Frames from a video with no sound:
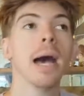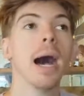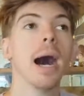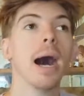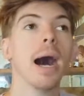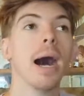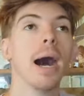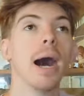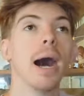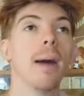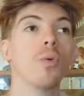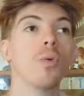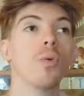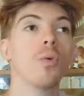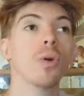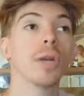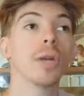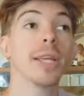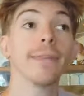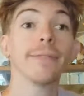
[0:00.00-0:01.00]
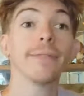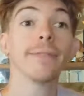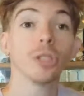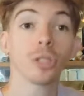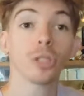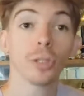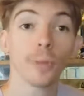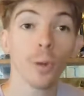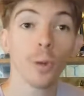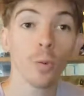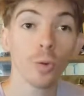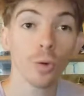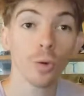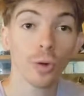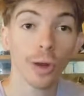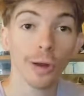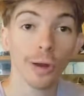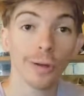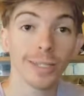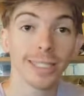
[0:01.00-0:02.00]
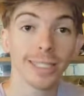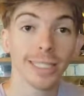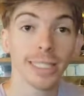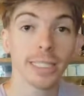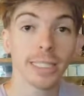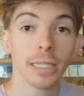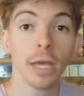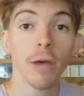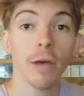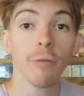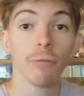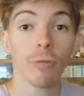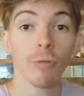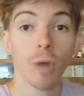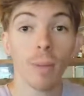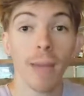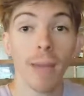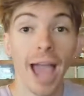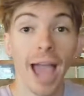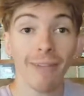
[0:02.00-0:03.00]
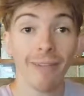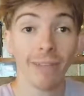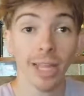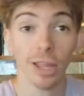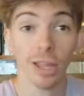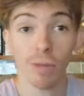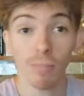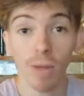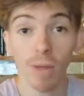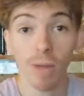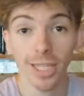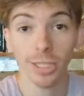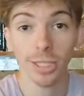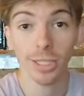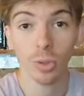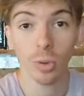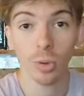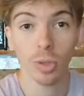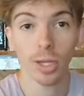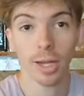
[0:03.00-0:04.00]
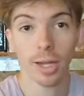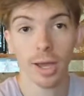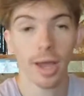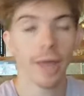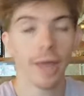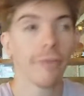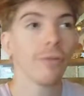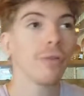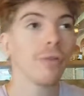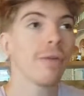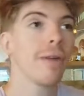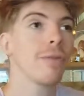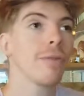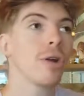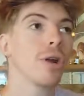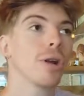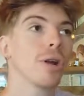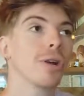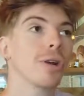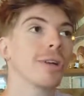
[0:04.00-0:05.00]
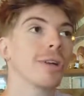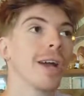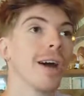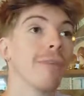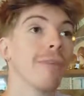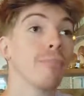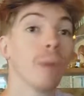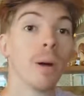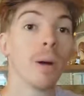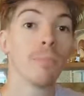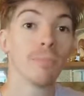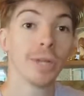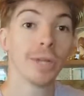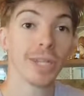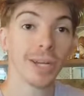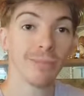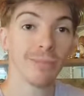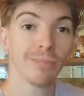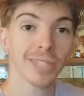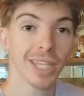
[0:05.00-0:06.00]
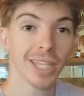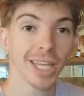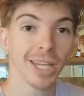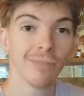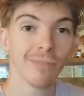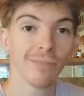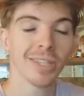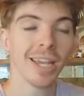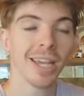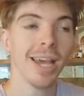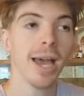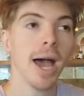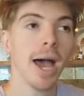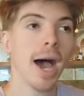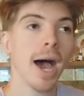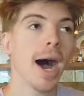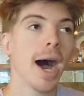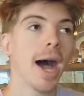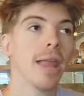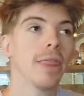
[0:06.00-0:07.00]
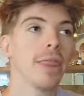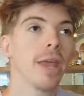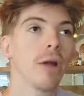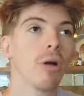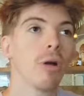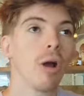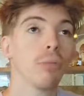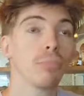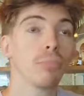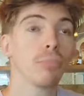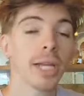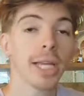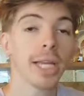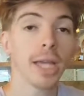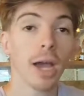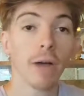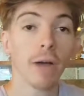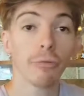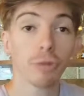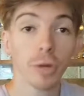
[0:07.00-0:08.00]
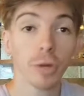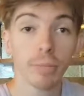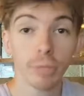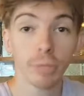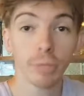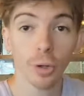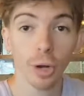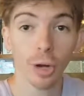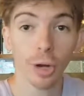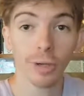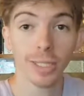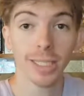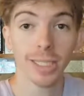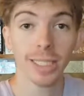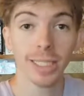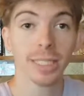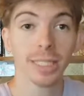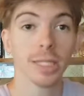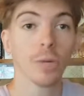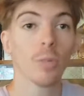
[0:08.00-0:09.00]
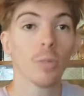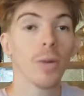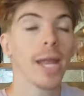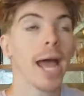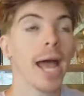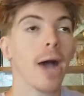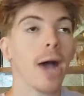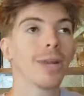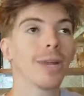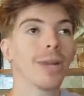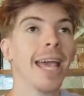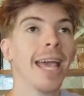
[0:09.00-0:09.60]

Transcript: um, or even just local currencies from having their money stolen. Uh, if you've ever heard of pump and dump schemes, uh, there are plenty of cryptocurrencies that went out